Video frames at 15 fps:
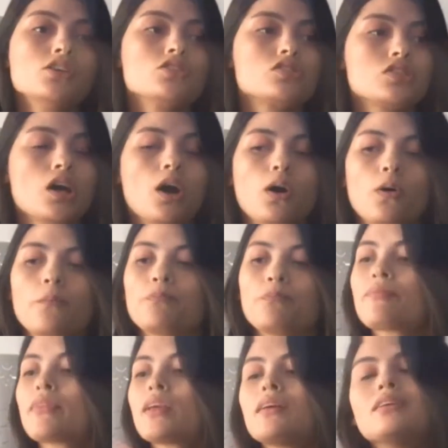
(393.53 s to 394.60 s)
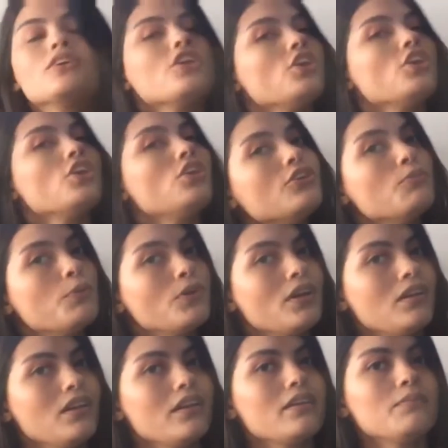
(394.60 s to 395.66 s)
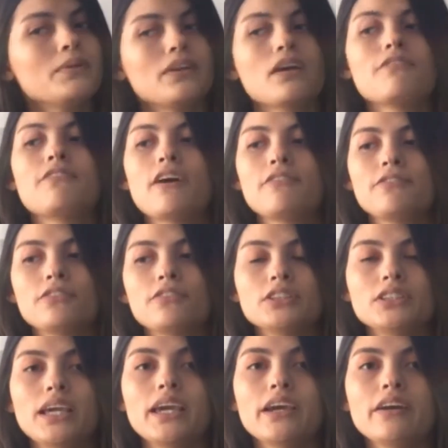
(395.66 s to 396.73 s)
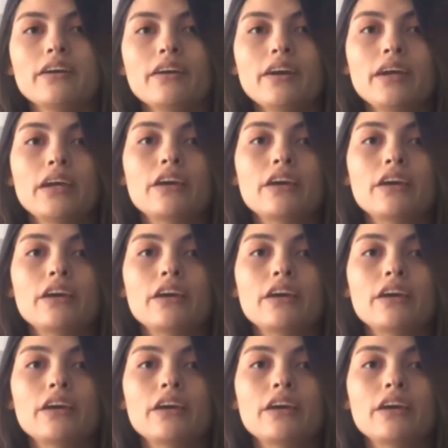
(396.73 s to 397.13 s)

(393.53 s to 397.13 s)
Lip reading: So you need to put a little bit of effort here.